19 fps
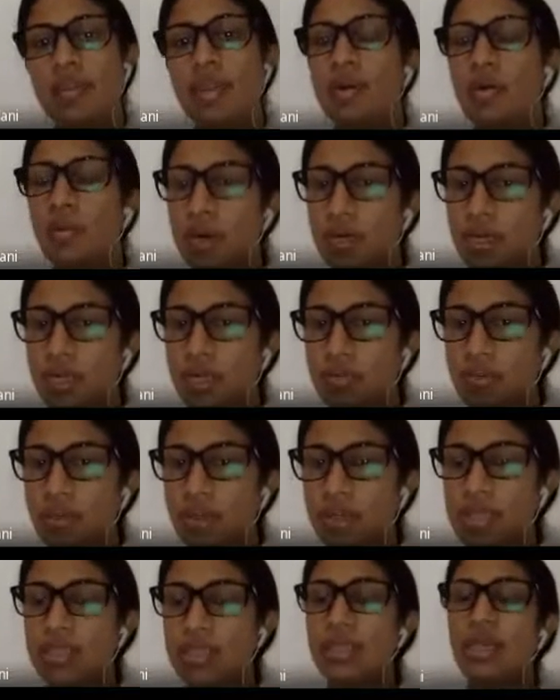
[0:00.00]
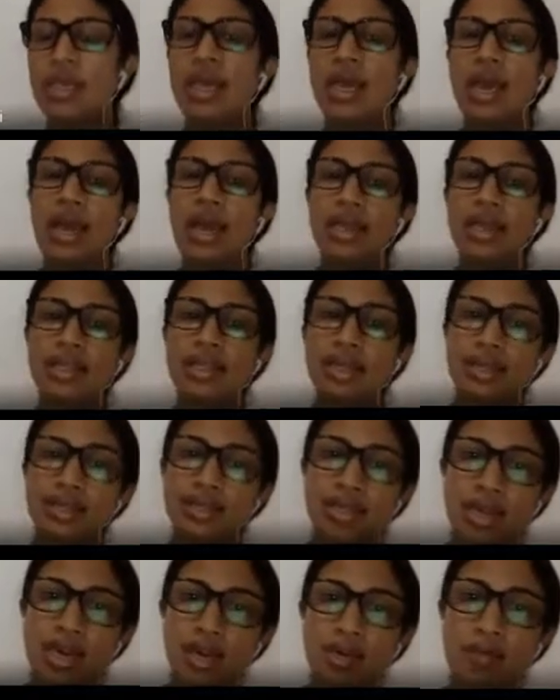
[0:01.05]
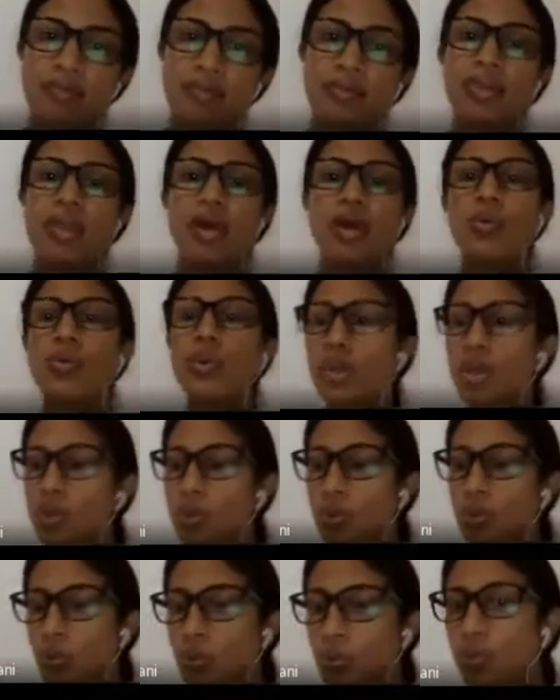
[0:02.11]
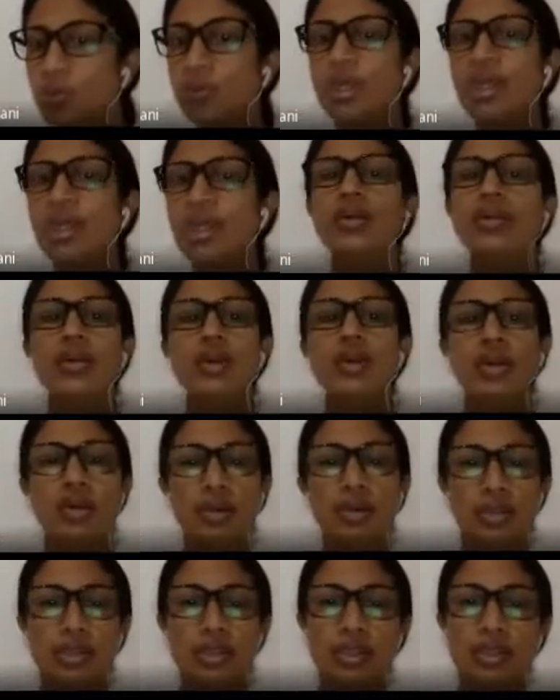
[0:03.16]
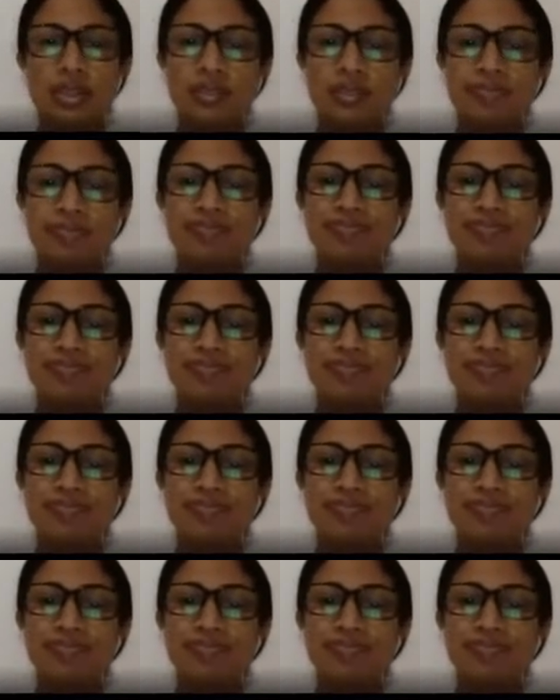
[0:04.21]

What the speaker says: What it means at that time, now we know that that